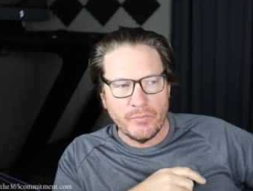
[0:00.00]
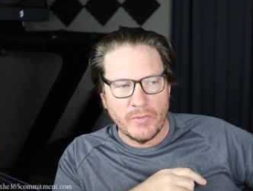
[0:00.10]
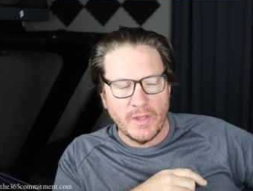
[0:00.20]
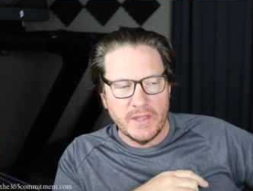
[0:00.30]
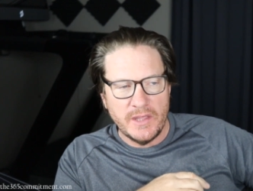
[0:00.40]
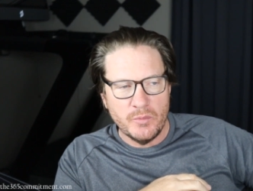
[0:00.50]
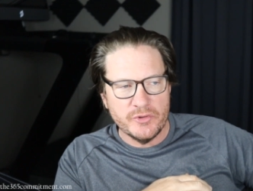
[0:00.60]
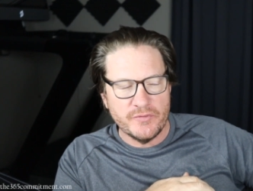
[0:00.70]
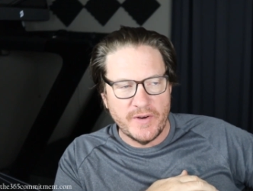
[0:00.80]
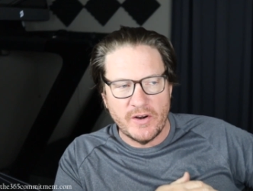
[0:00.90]
he was
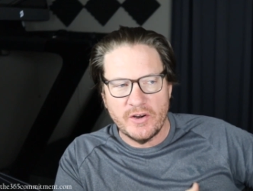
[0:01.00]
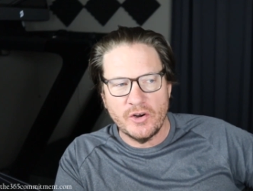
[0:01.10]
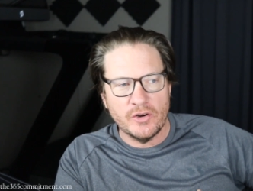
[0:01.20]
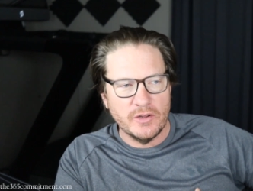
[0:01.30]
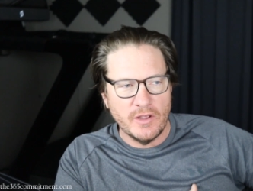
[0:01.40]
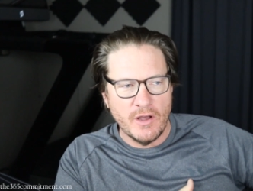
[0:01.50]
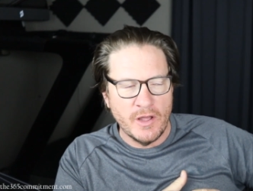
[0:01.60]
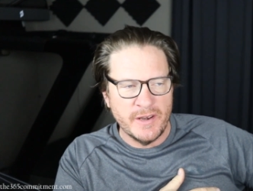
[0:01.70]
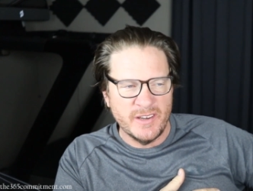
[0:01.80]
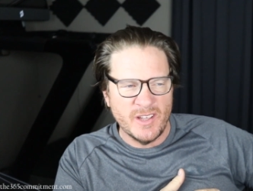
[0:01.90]
very early
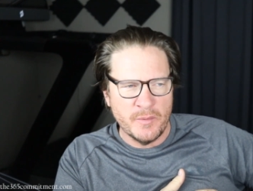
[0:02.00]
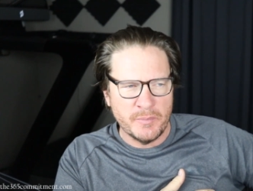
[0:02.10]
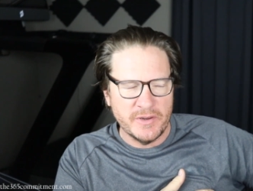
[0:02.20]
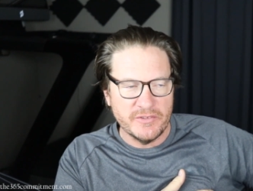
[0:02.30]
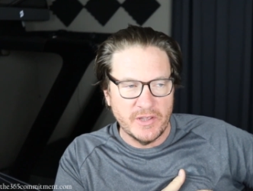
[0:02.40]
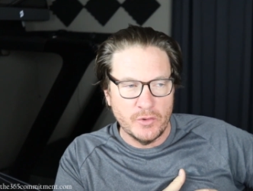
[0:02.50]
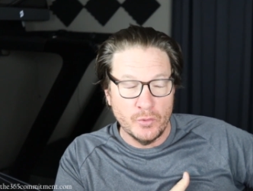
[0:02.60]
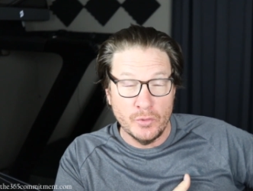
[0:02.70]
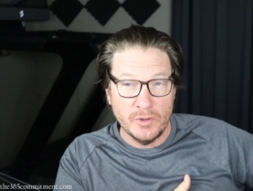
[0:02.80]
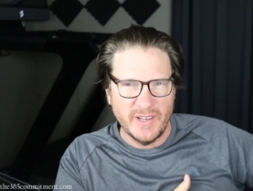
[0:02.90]
on in companies like
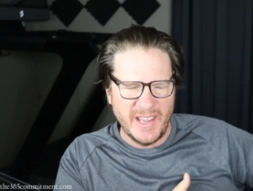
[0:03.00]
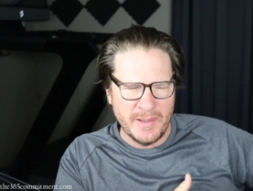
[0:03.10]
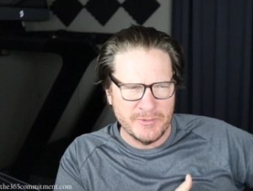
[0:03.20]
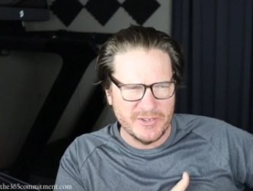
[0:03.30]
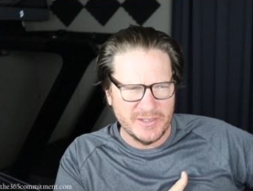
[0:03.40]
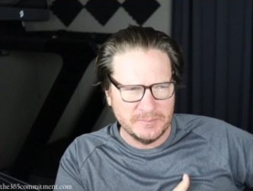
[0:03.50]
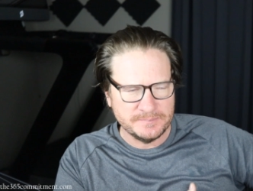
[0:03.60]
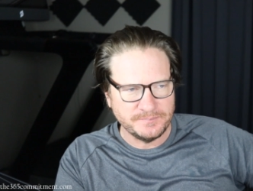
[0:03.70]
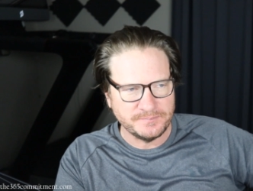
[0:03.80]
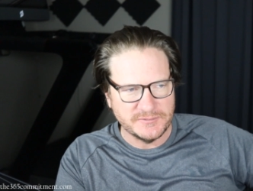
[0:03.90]
Google and Amazon
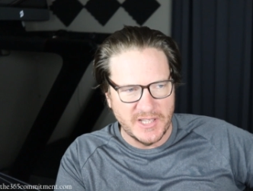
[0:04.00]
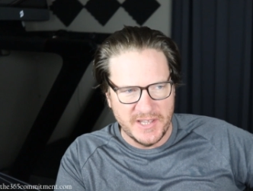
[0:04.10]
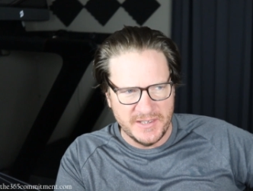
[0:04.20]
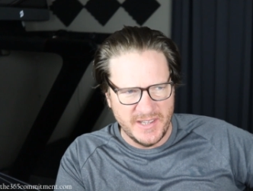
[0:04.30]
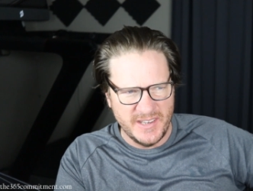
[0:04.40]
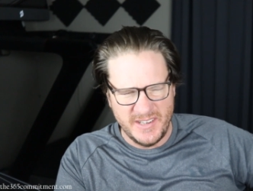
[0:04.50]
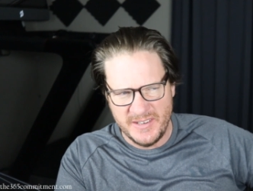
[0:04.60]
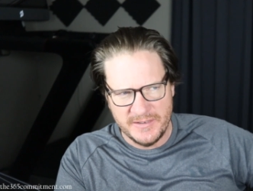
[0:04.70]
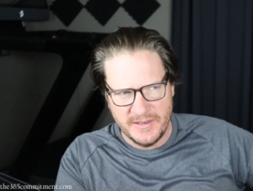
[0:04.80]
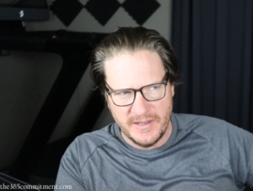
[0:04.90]
and, and,
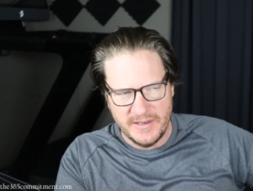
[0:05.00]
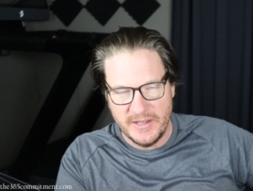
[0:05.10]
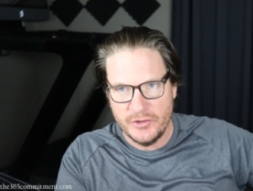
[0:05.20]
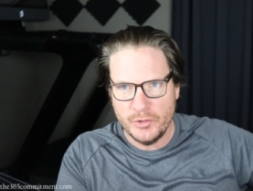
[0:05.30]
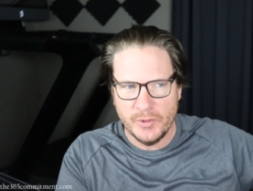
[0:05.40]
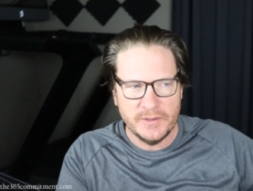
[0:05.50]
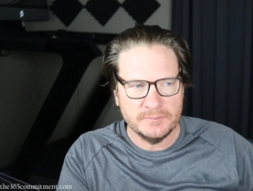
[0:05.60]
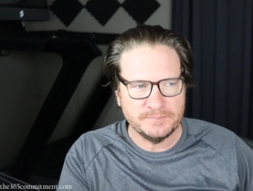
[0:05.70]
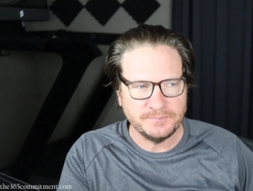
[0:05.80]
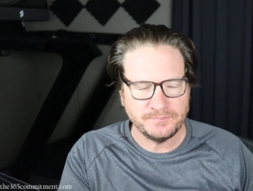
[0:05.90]
and, and Intuit
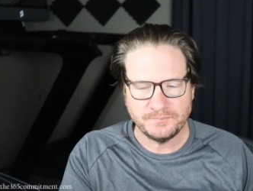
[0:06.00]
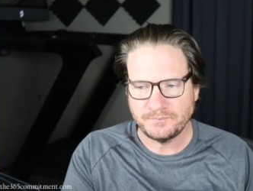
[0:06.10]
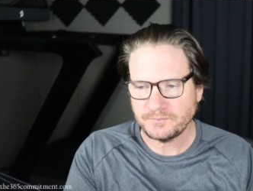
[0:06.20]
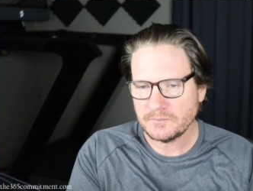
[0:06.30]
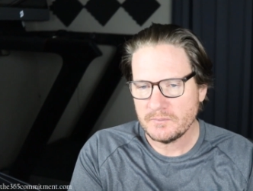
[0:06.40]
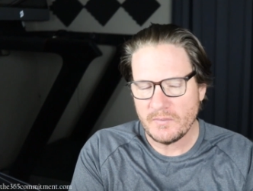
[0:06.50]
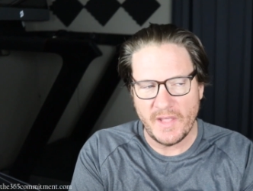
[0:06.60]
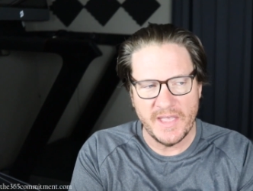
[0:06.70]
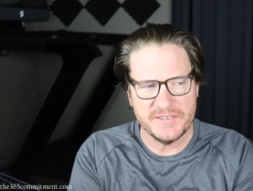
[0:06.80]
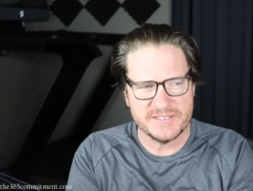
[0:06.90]

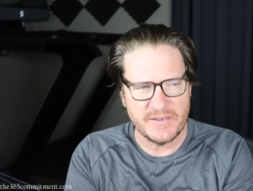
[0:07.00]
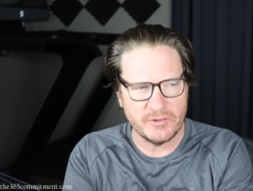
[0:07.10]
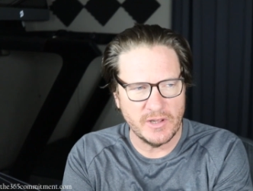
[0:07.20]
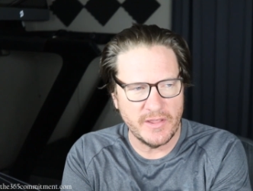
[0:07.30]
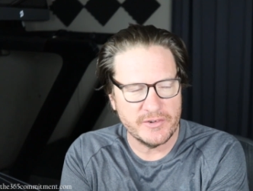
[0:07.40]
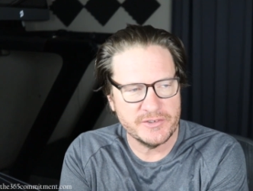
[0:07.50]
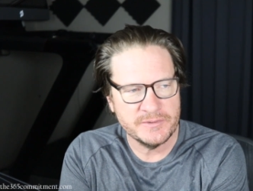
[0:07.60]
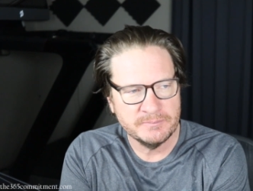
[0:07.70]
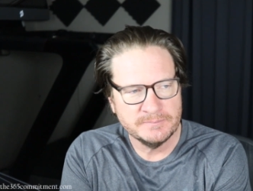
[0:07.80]
and several others.